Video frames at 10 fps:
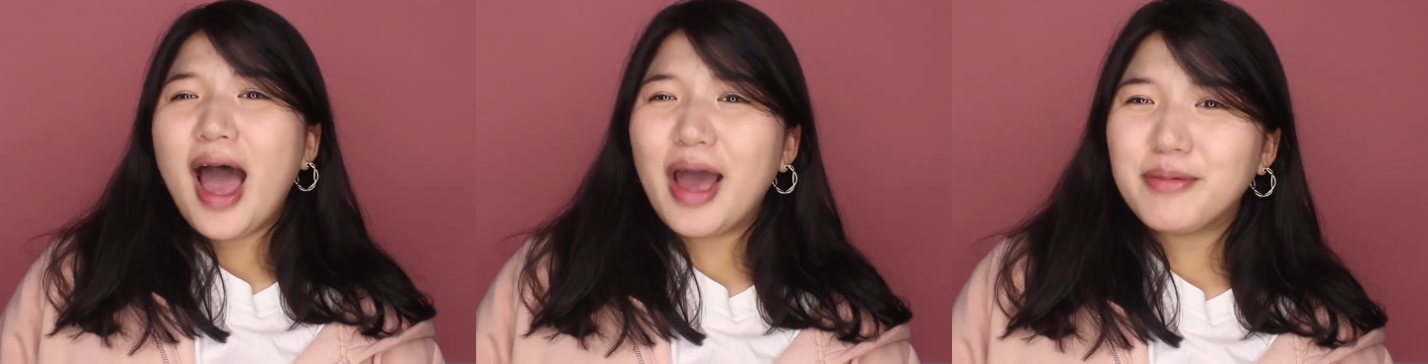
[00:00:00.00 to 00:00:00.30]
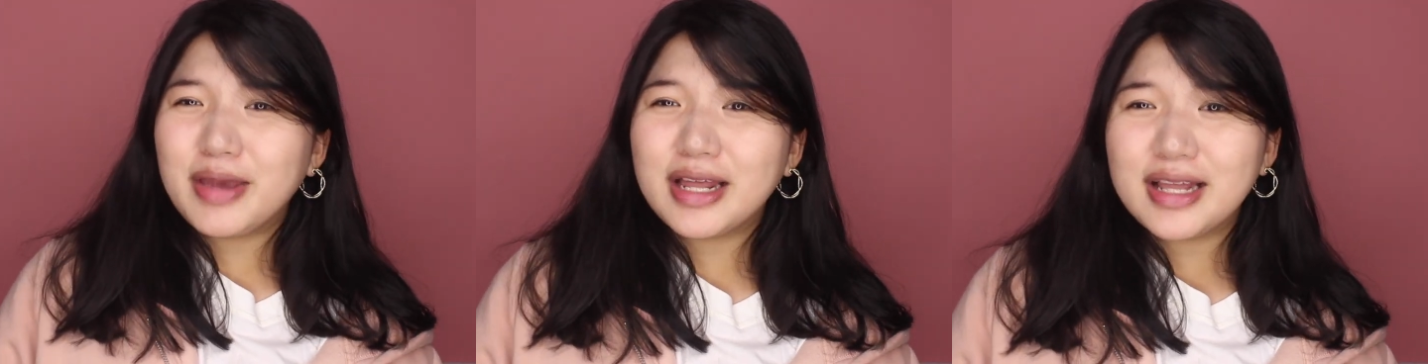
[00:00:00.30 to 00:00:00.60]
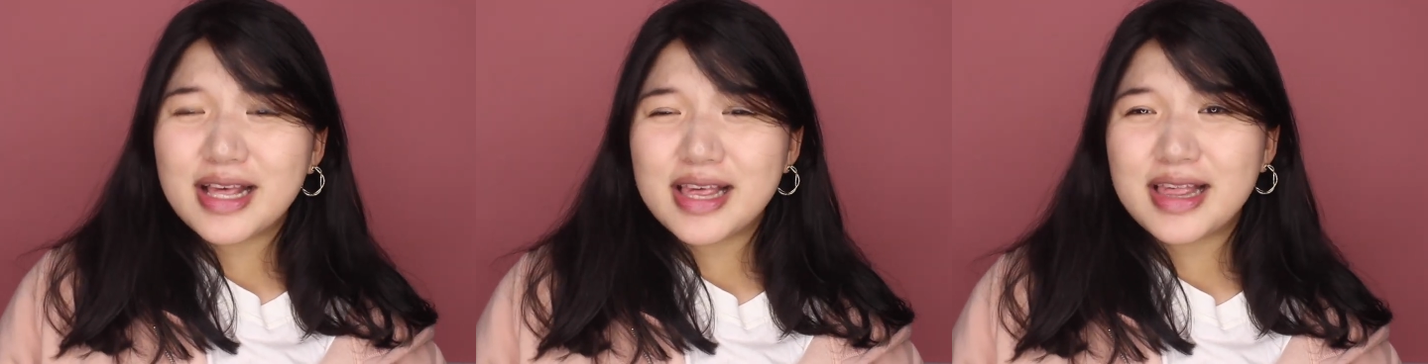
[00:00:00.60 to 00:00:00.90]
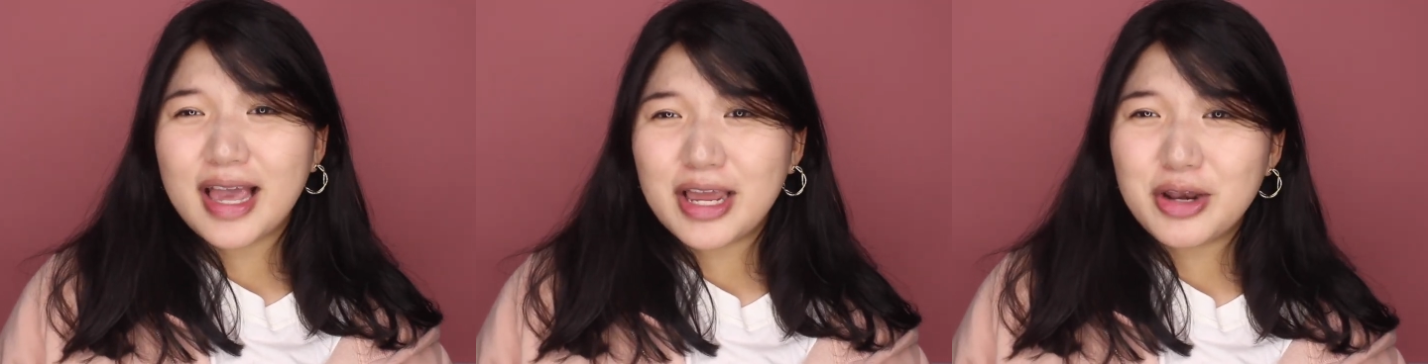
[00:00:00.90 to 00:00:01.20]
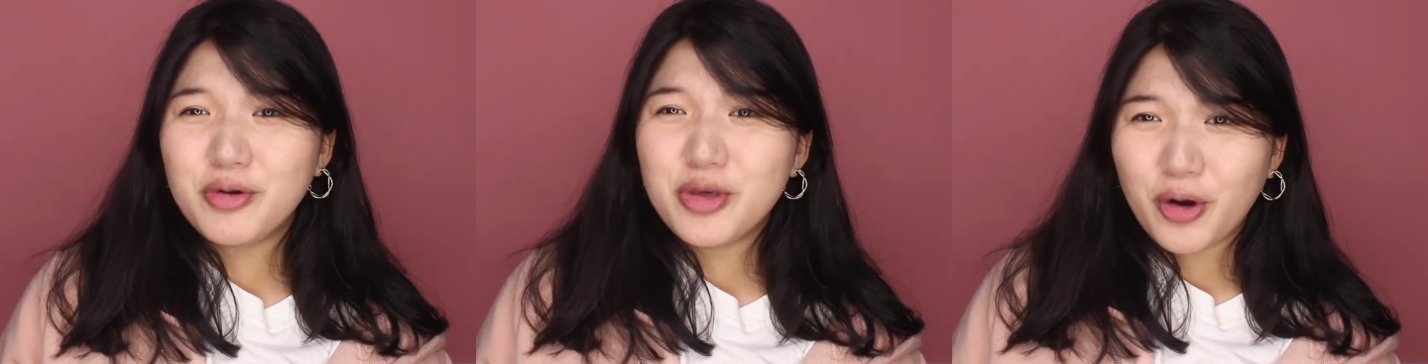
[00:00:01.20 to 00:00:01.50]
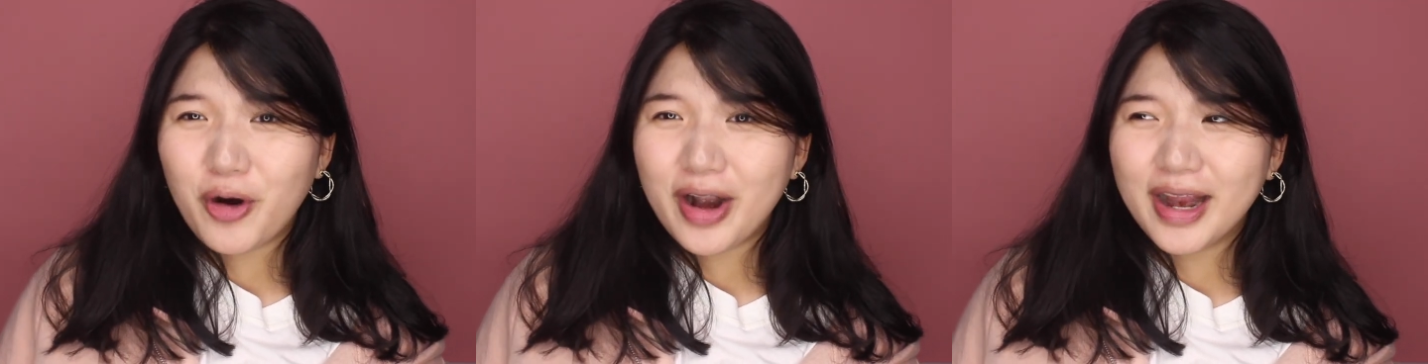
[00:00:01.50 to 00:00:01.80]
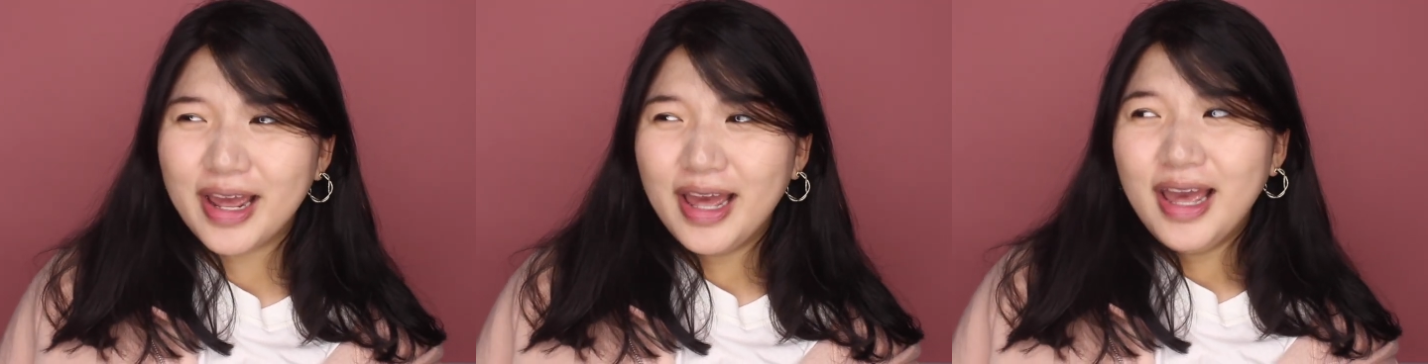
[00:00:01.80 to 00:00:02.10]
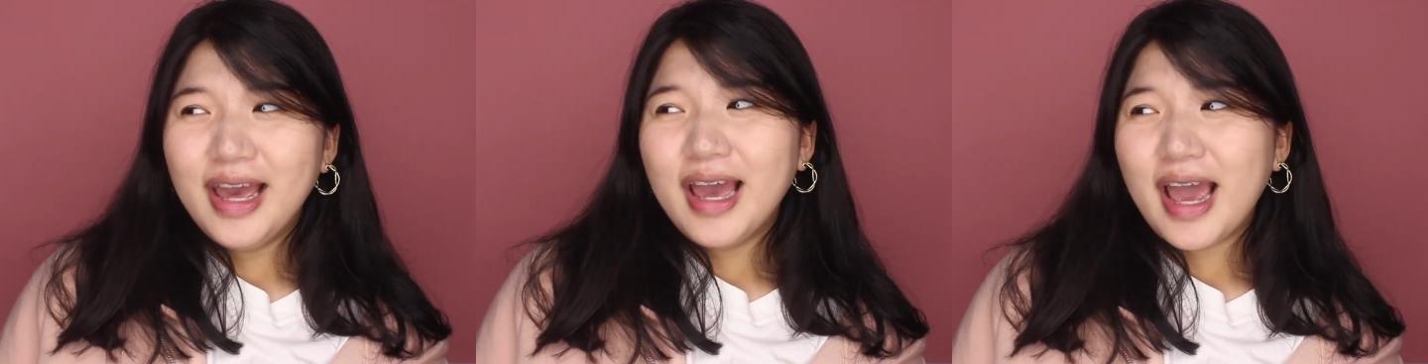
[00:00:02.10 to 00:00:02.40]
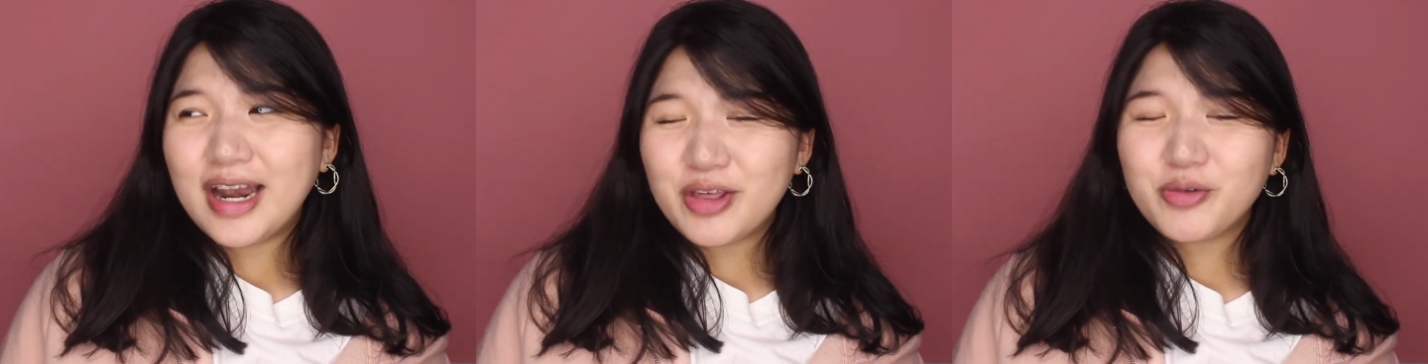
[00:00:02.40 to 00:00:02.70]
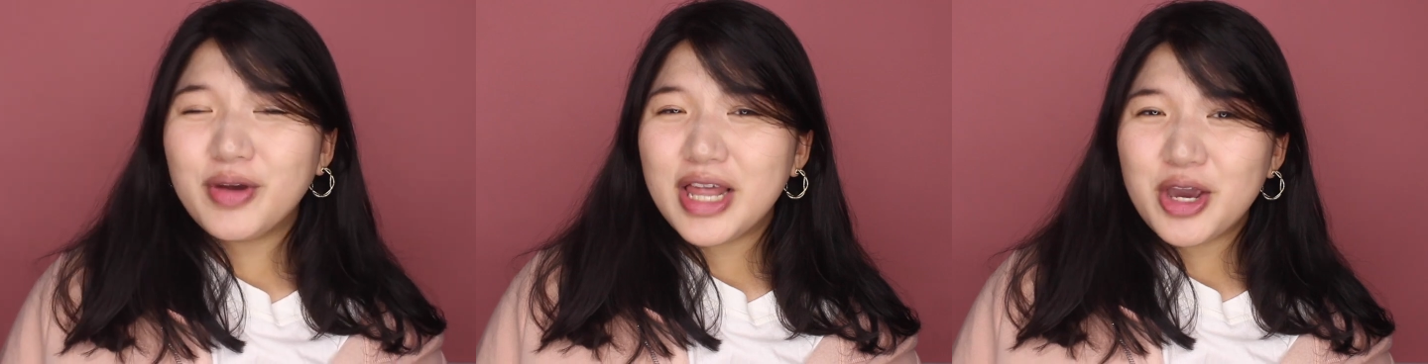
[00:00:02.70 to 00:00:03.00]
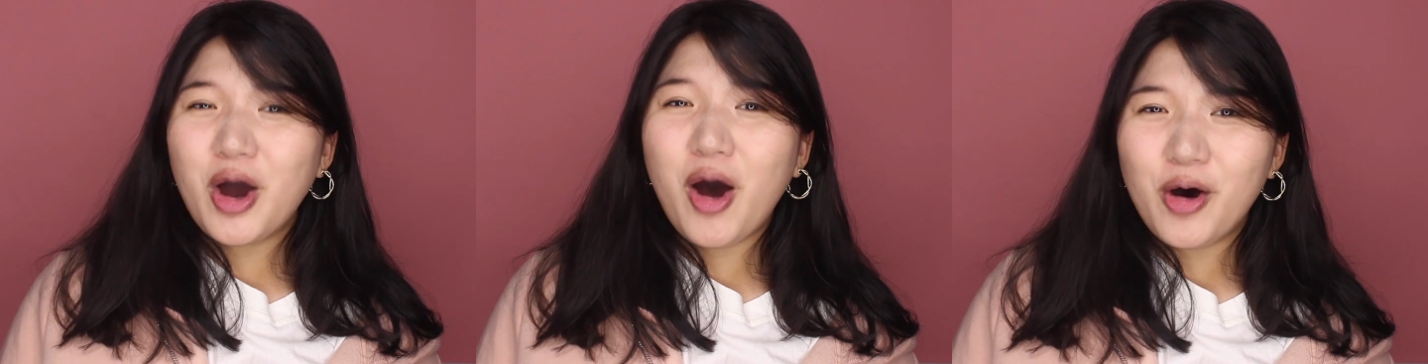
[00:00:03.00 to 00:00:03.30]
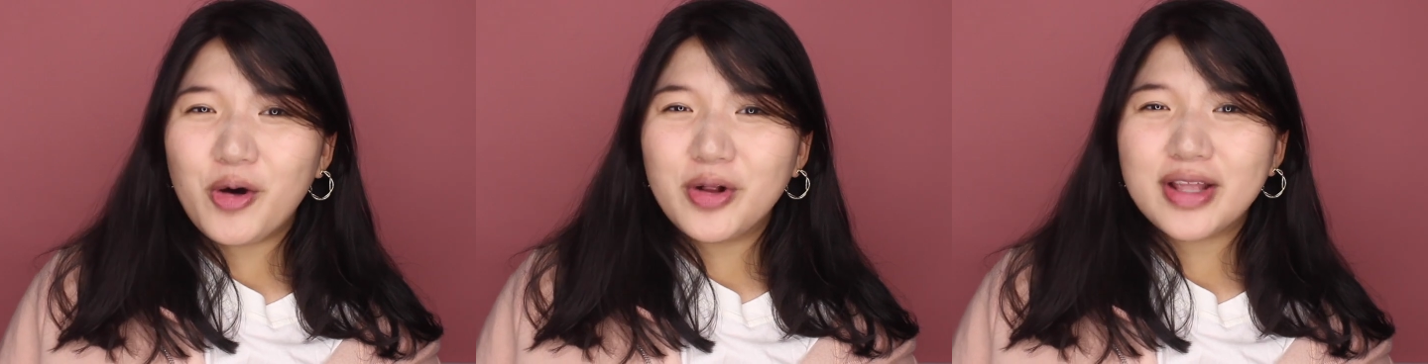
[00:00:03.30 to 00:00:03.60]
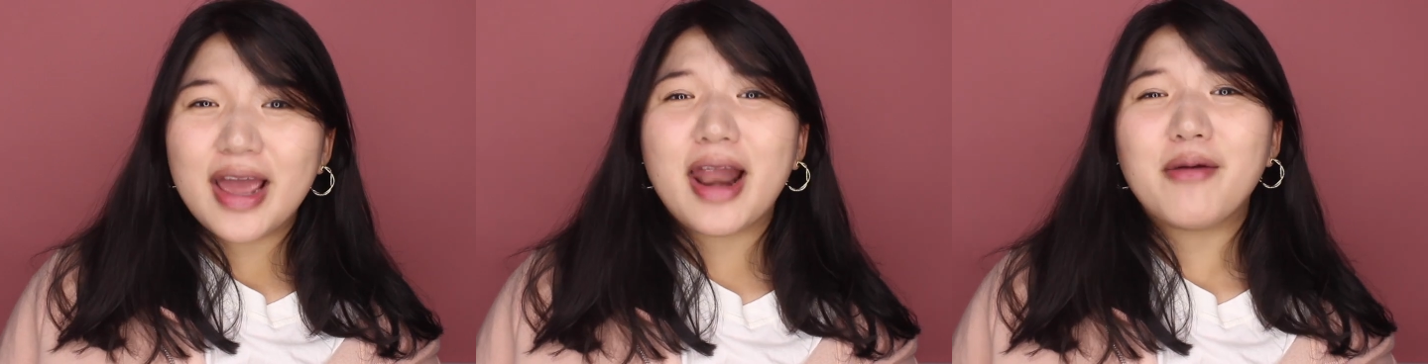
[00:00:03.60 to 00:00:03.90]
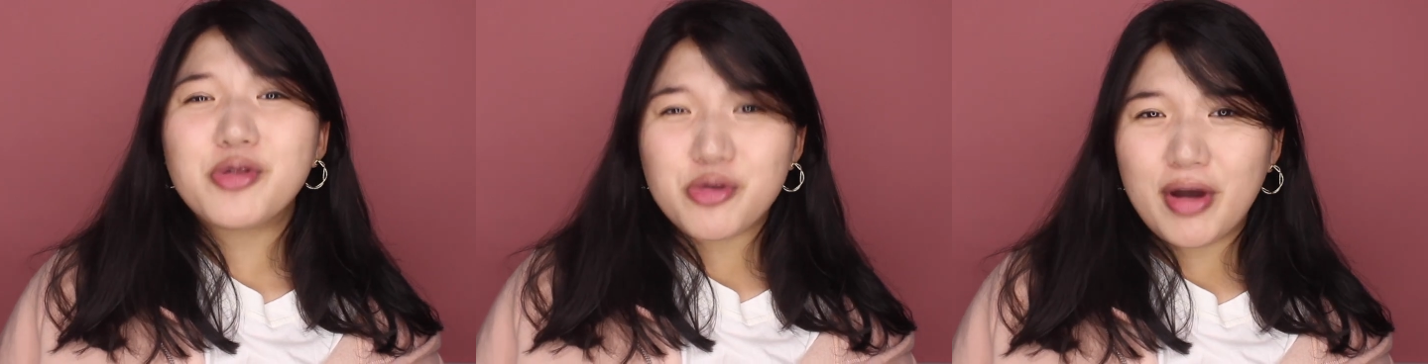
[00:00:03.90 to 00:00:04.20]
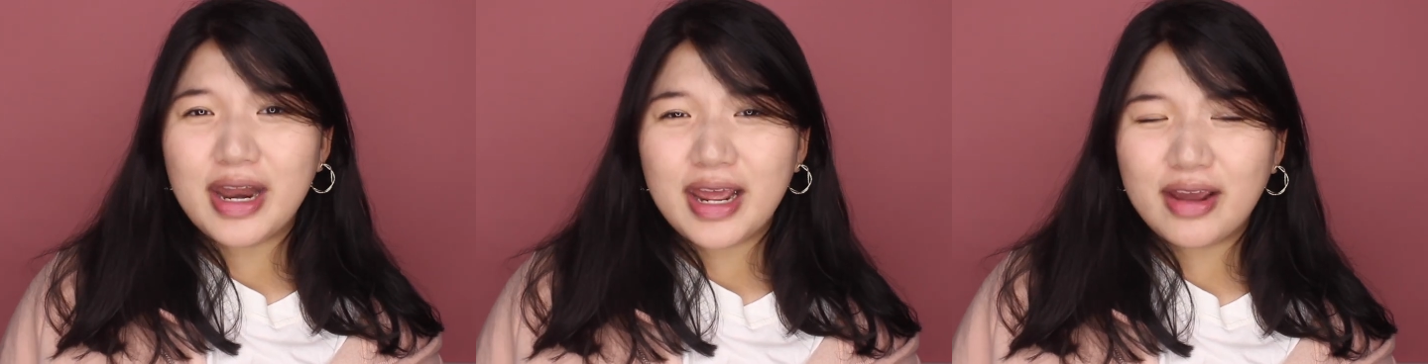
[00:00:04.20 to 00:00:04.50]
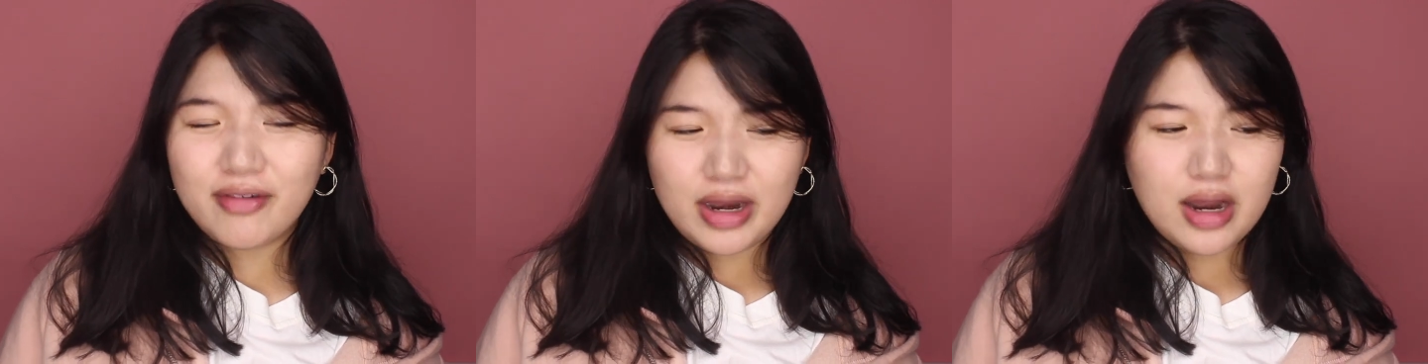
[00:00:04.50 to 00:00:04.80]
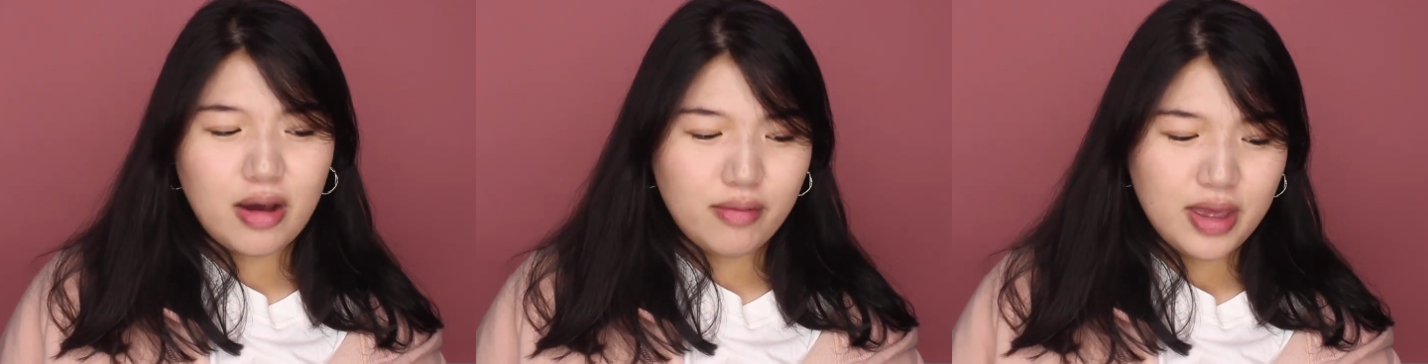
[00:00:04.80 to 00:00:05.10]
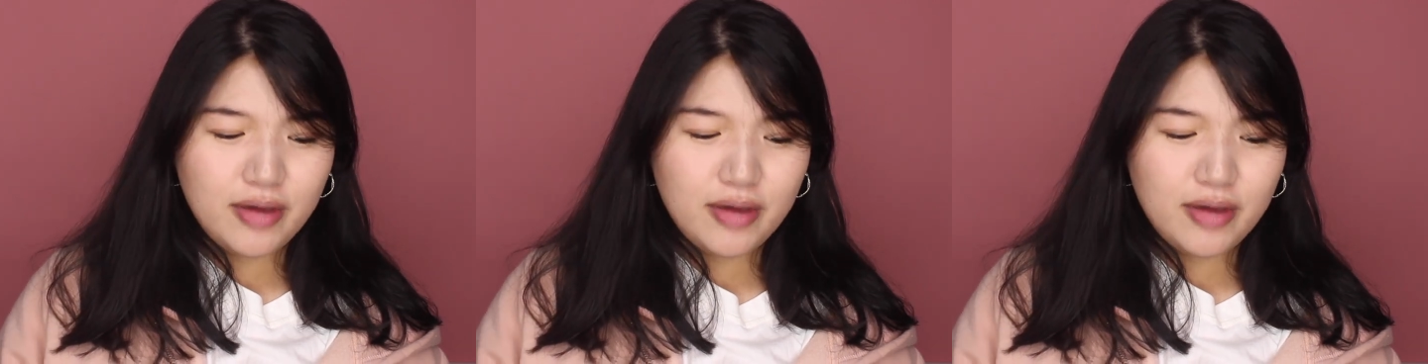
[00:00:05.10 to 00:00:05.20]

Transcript: I mean, this is like in New York and it's really cold and I'm sweating right now.